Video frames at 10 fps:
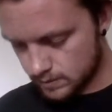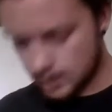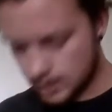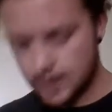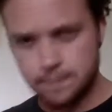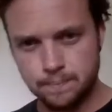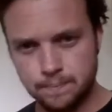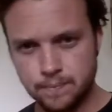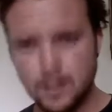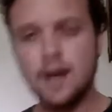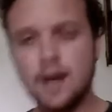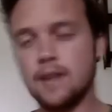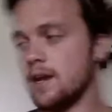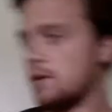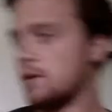Okay?
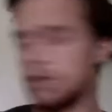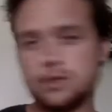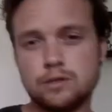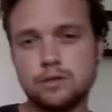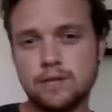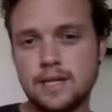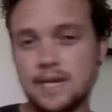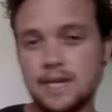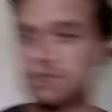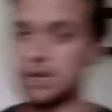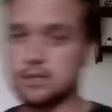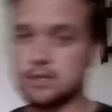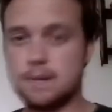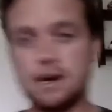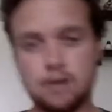And then I want you to read each other's
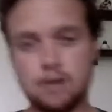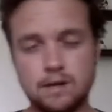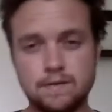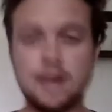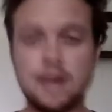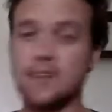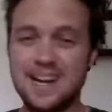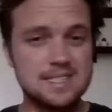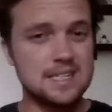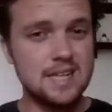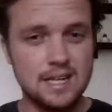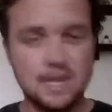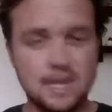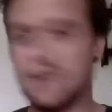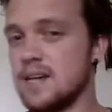paragraph. And that is it.
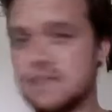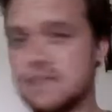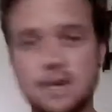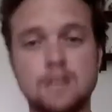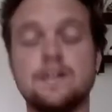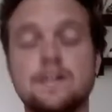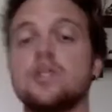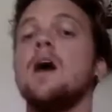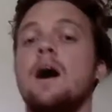And that is the class finish.